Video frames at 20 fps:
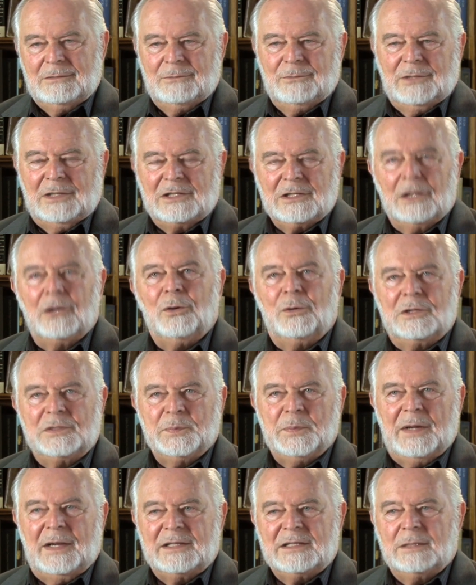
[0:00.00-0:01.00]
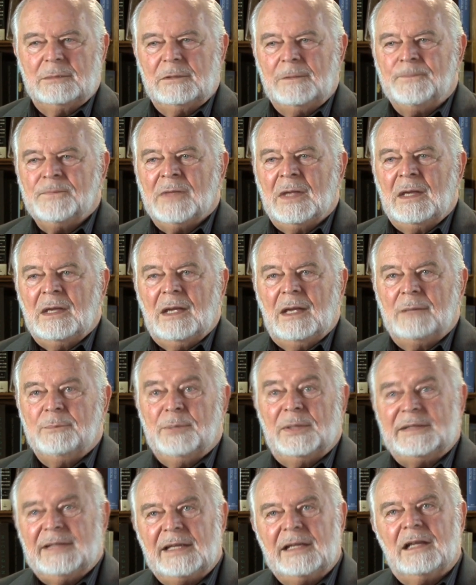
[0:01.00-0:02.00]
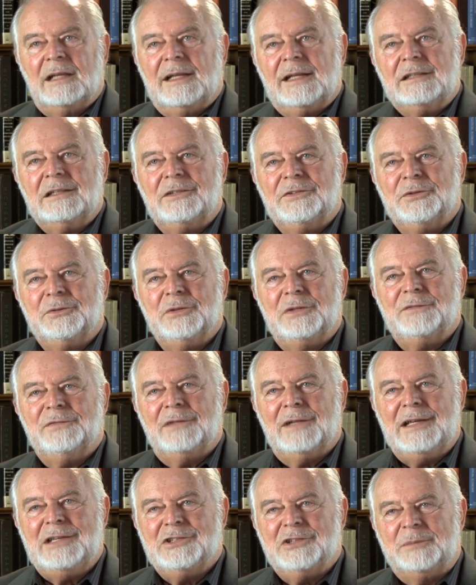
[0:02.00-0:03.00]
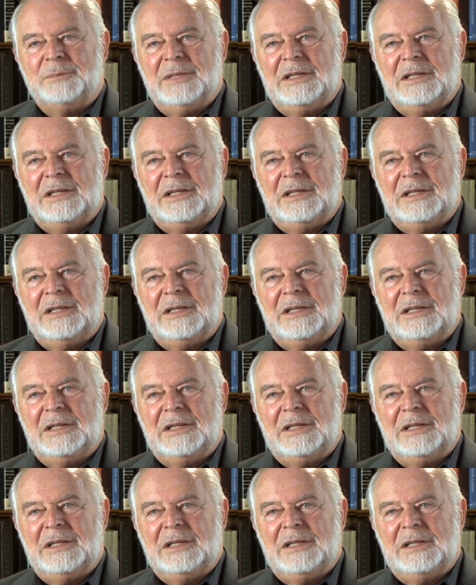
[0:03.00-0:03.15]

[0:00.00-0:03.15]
as low as possible. But they collect it through inflation,